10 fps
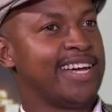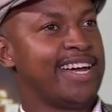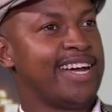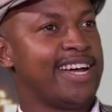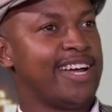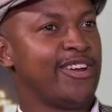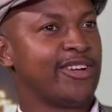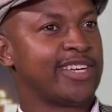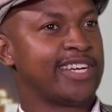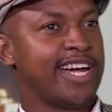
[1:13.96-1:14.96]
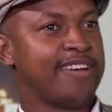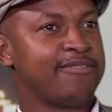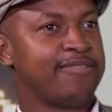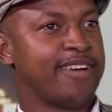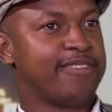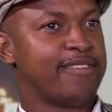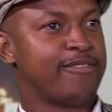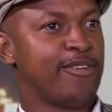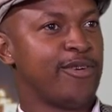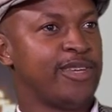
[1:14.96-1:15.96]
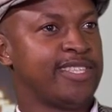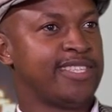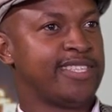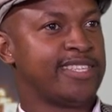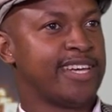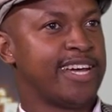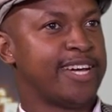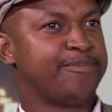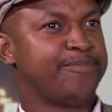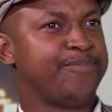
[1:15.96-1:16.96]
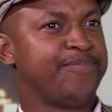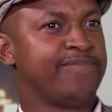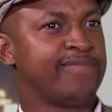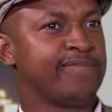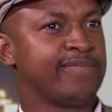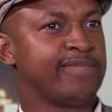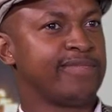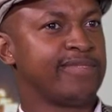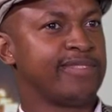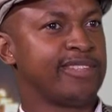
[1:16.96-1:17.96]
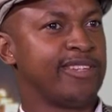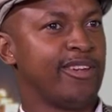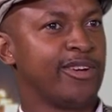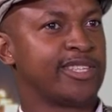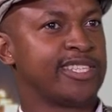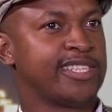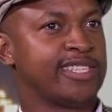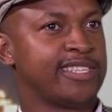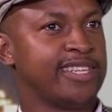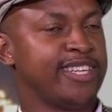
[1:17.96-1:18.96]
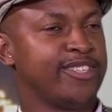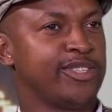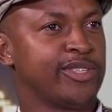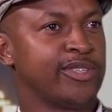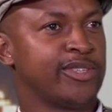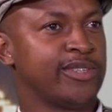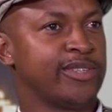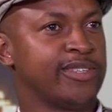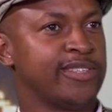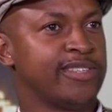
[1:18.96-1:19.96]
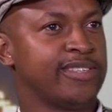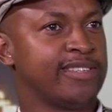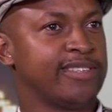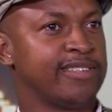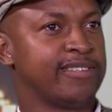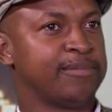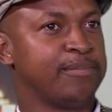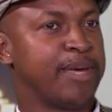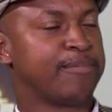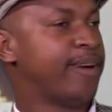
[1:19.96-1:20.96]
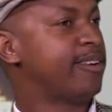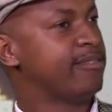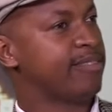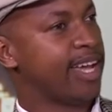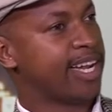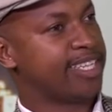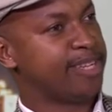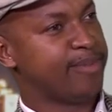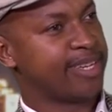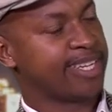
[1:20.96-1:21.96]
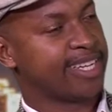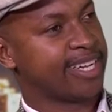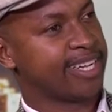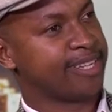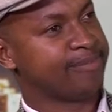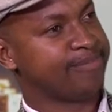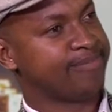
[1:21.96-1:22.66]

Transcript: Uh, look, I've, I've, I've always um, looked into being part of the academic uh,